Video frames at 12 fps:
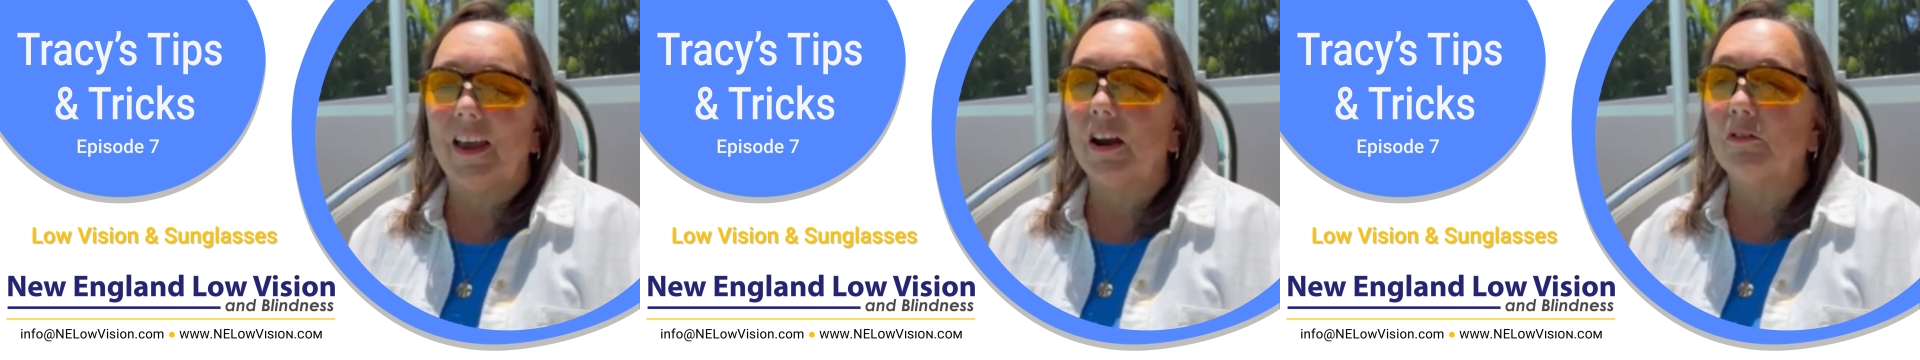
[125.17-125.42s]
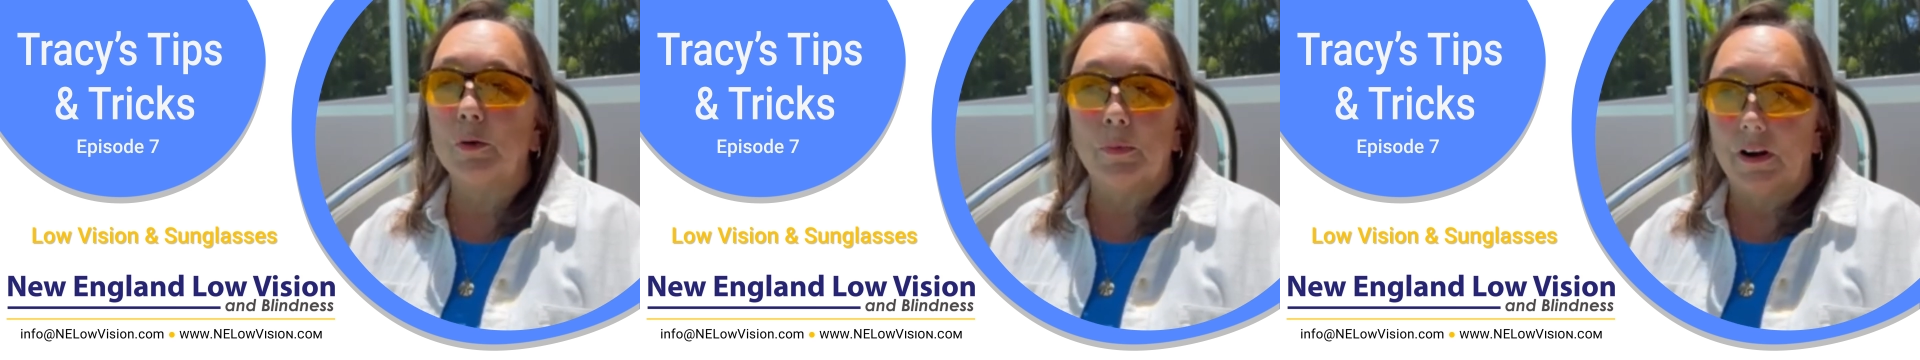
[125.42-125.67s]

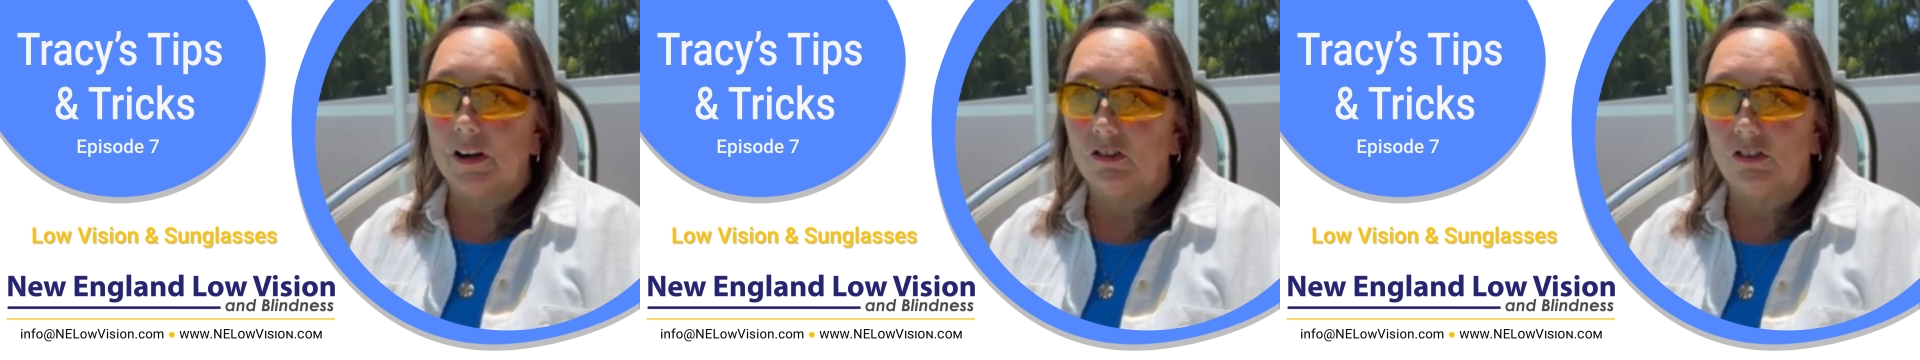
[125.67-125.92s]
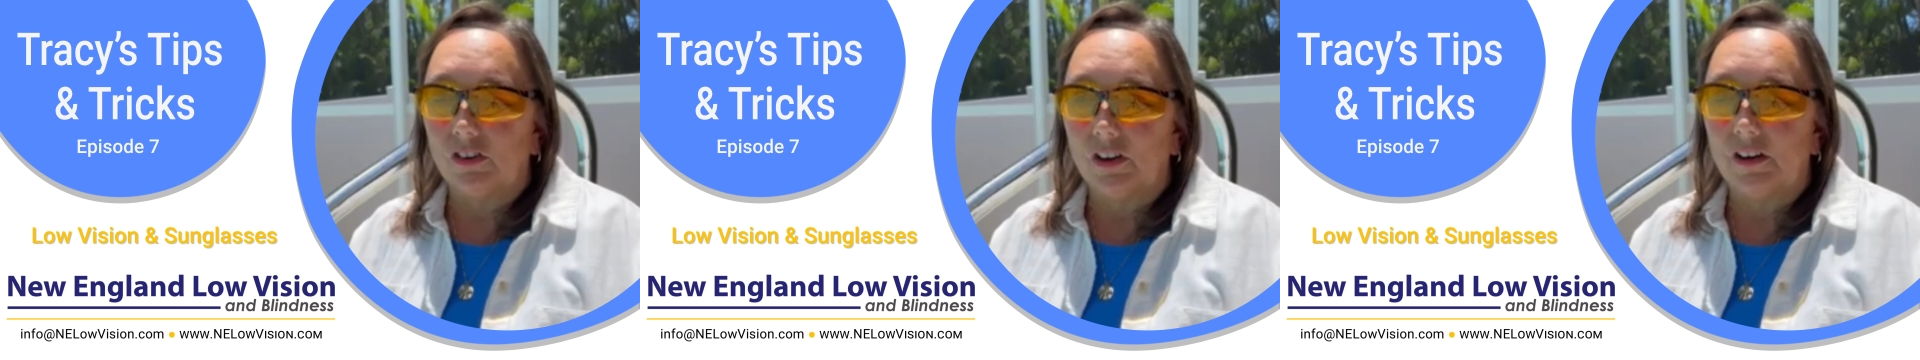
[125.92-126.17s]
Everybody
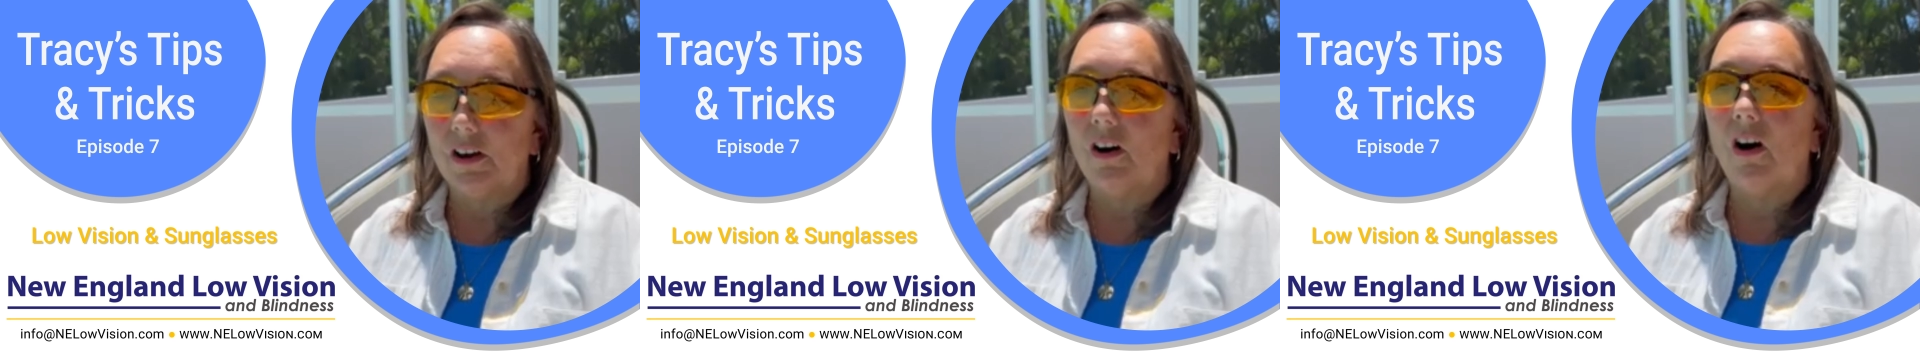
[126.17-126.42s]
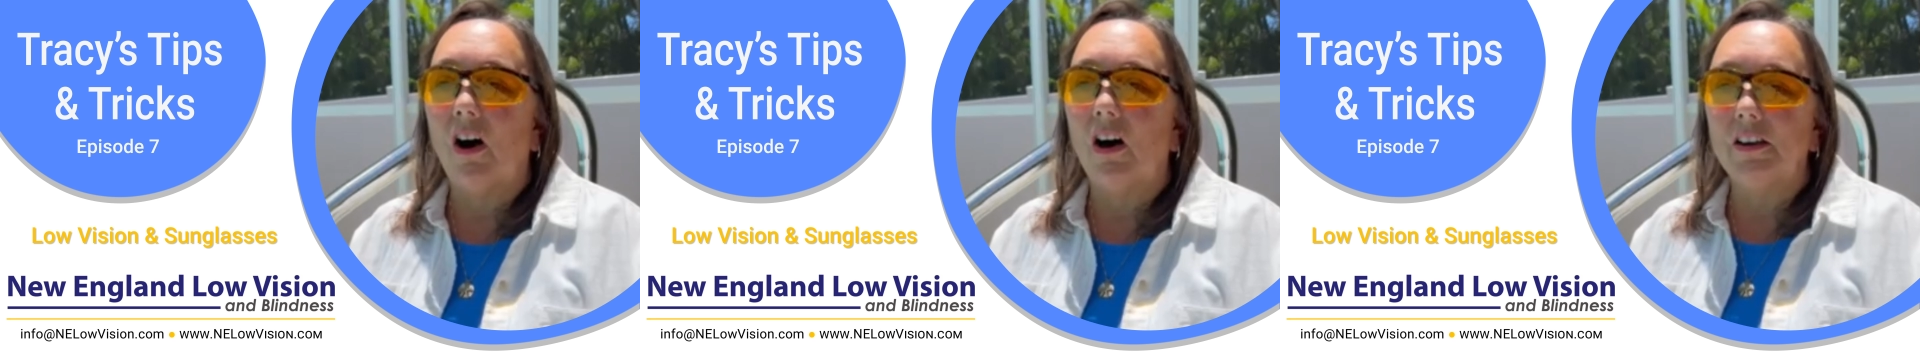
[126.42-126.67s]
should
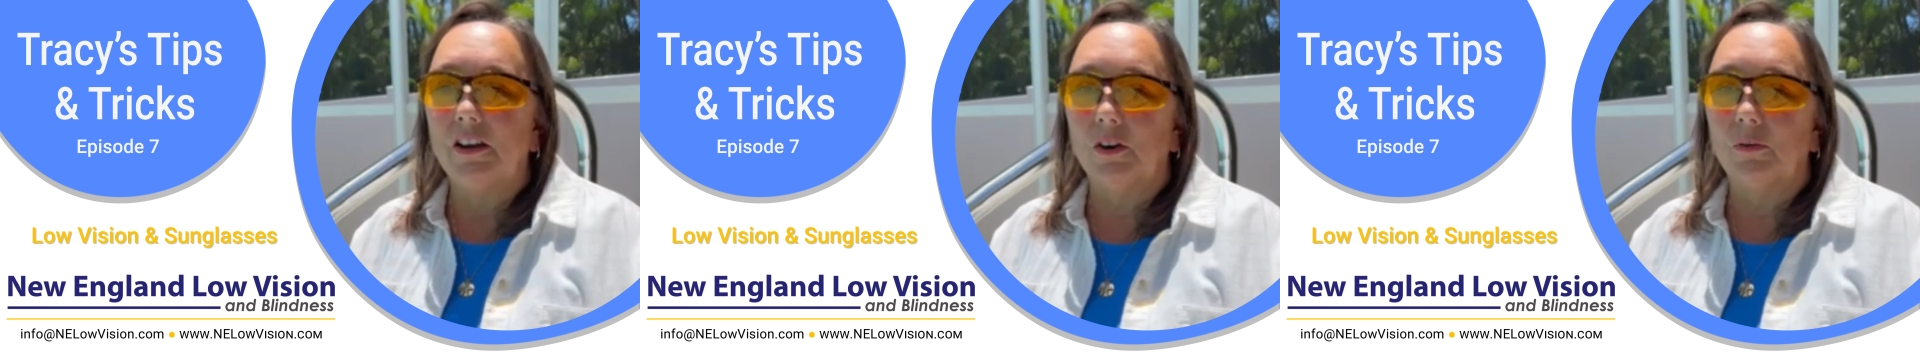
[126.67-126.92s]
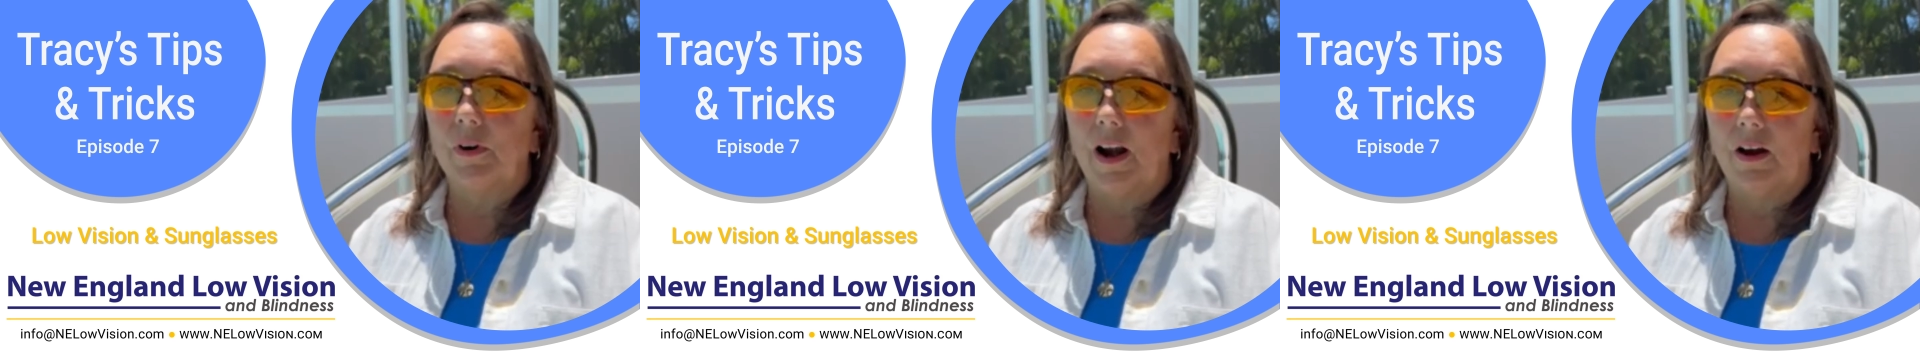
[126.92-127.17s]
all
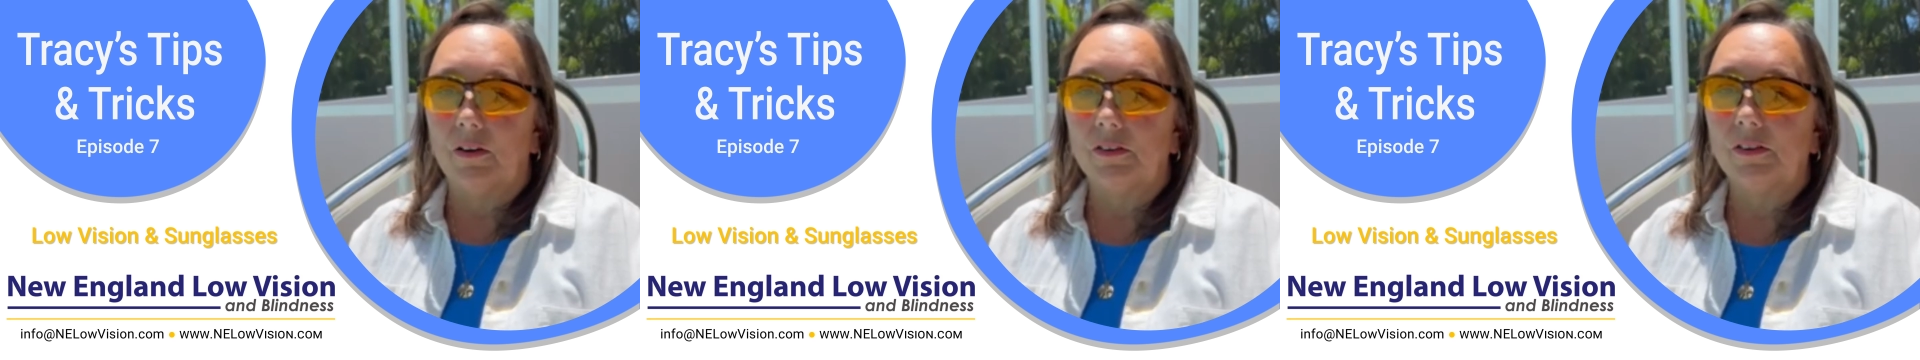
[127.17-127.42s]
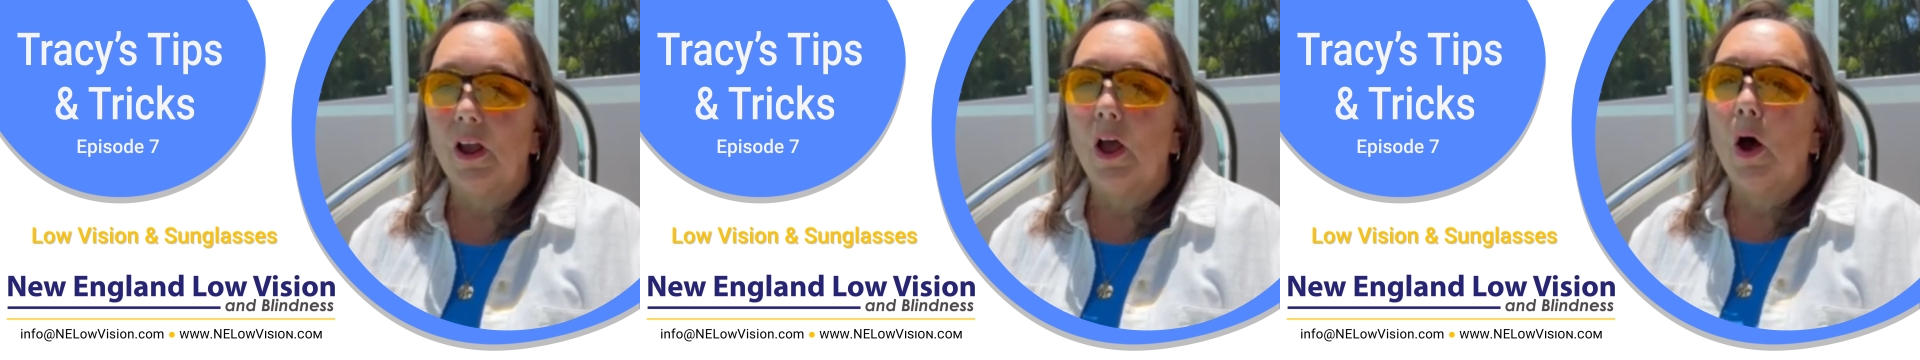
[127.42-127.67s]
year round.